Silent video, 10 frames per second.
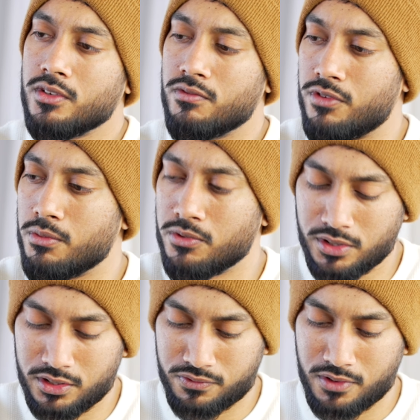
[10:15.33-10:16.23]
remove
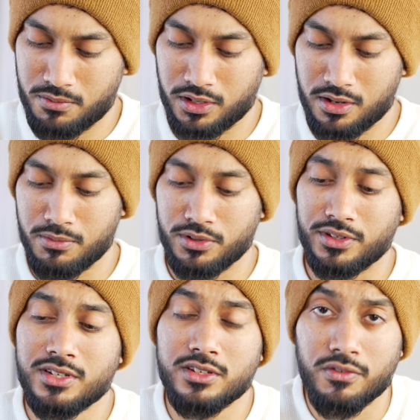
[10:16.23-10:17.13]
this from the gimbal.
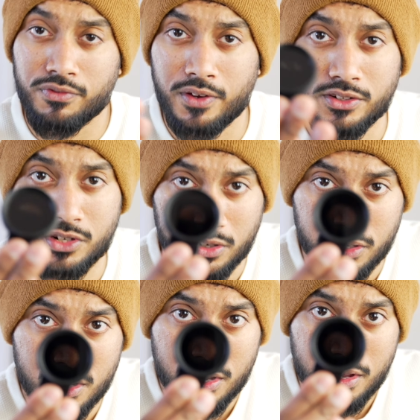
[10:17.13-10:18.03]
This is a filter
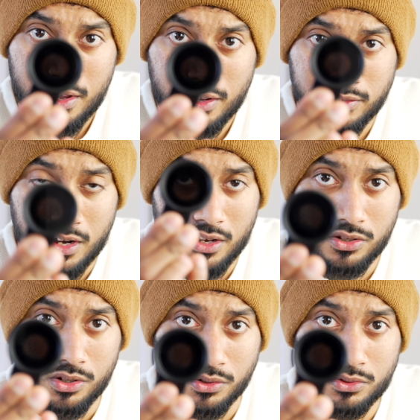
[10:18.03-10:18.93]
that I
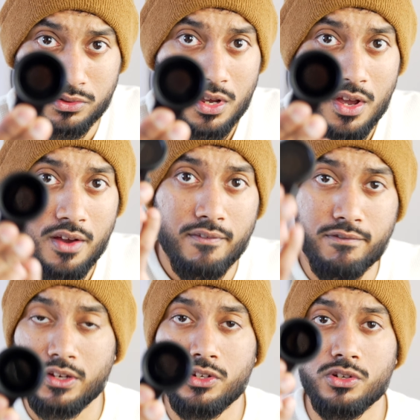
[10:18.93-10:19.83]
use.
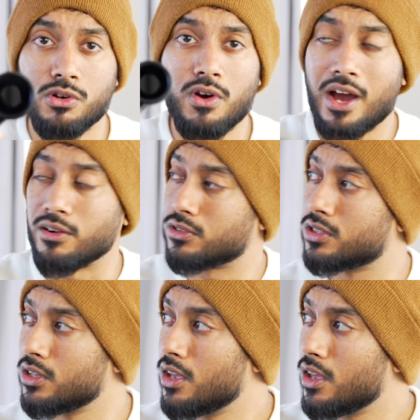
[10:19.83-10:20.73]
When you go
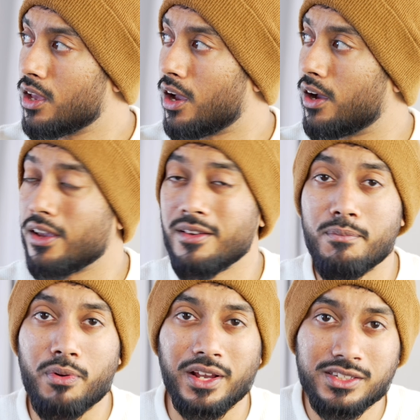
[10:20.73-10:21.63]
out in
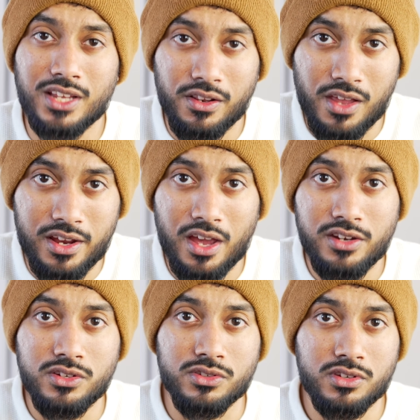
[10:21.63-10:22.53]
bright sunlight
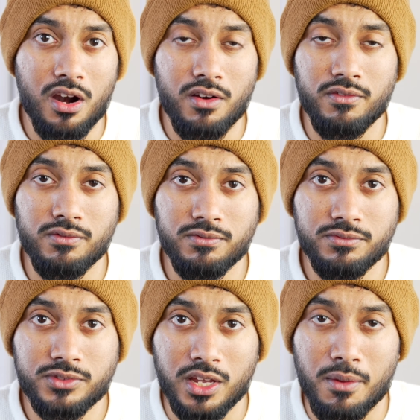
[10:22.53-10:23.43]
and you start
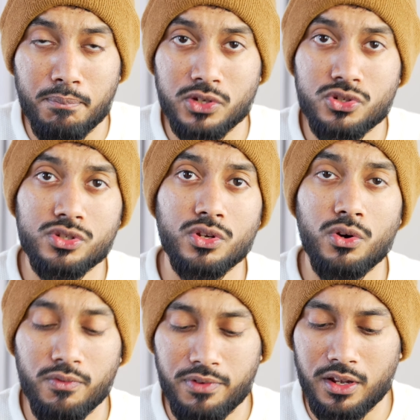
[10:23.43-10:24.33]
taking pictures
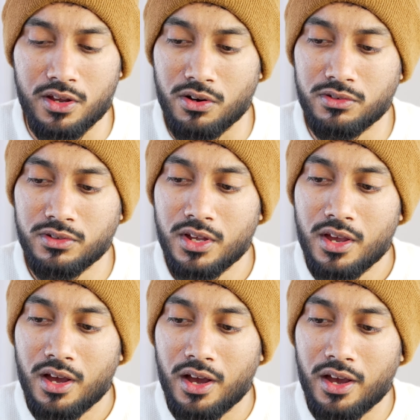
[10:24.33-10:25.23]
or video,
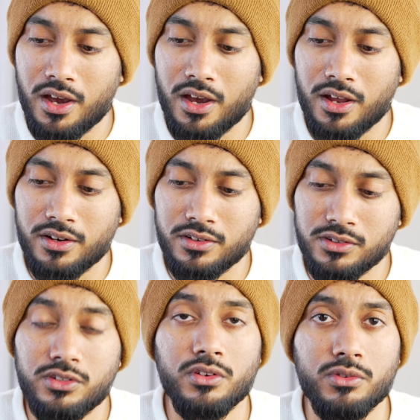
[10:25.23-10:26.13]
and
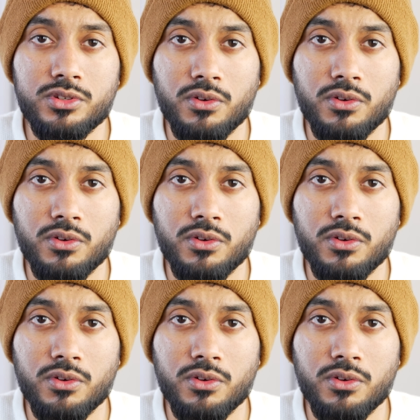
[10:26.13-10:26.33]
you